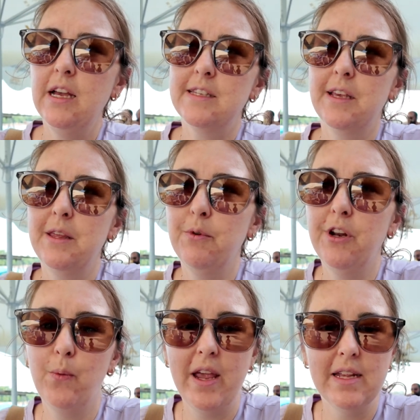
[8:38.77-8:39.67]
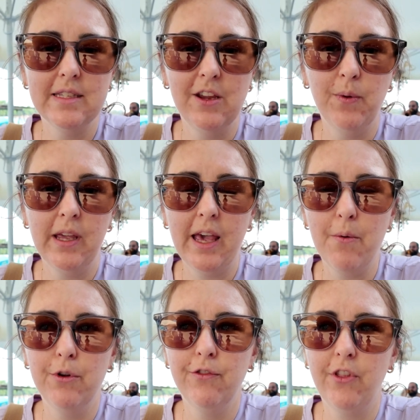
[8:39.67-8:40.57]
So I think we're going to wait and see if we can
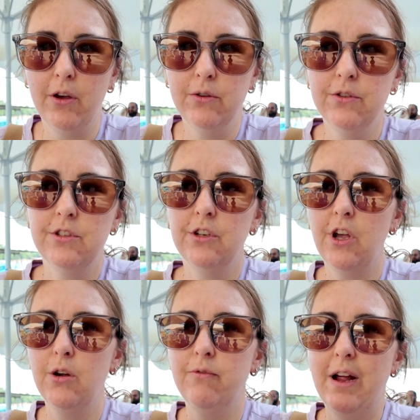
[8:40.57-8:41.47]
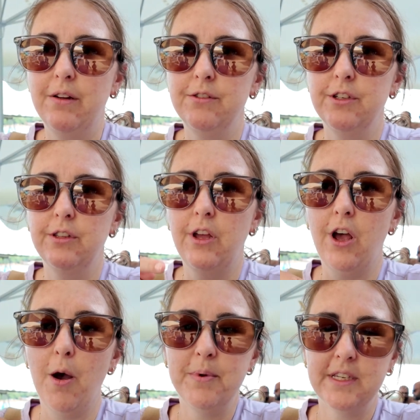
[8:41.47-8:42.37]
get one of those to go around the
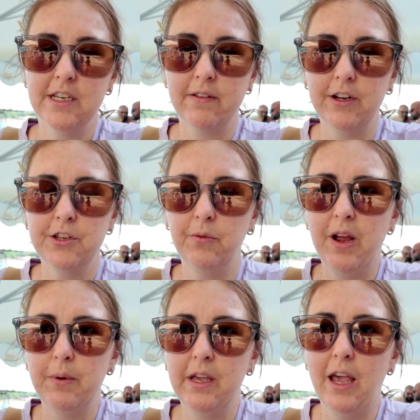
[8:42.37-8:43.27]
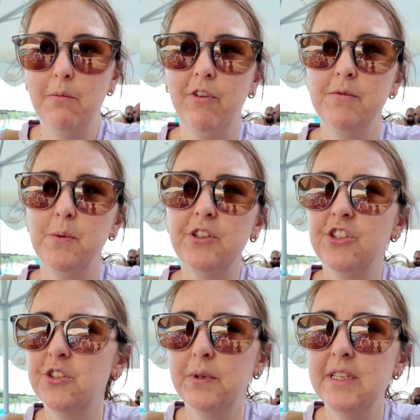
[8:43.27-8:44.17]
opposite direction of where we came from, so
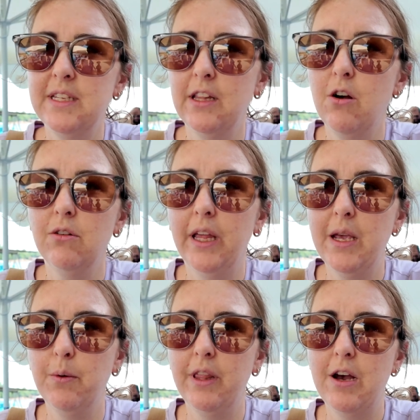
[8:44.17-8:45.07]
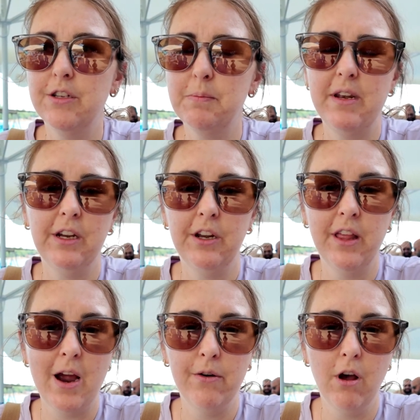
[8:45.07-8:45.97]
we can see the whole lake without spending
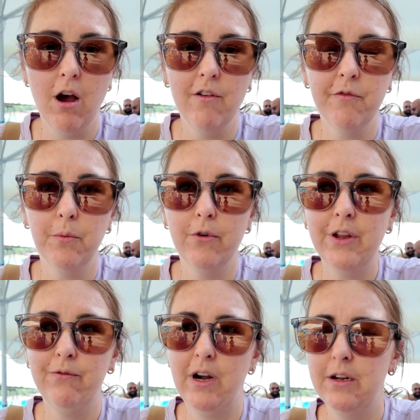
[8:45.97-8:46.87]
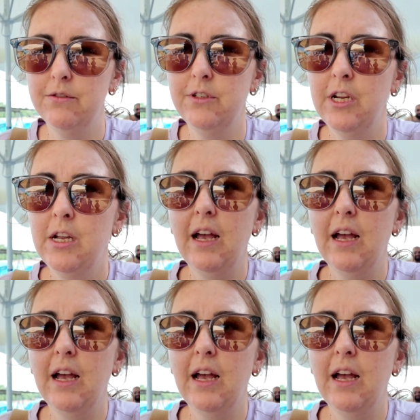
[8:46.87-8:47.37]
another hour and a half walking around.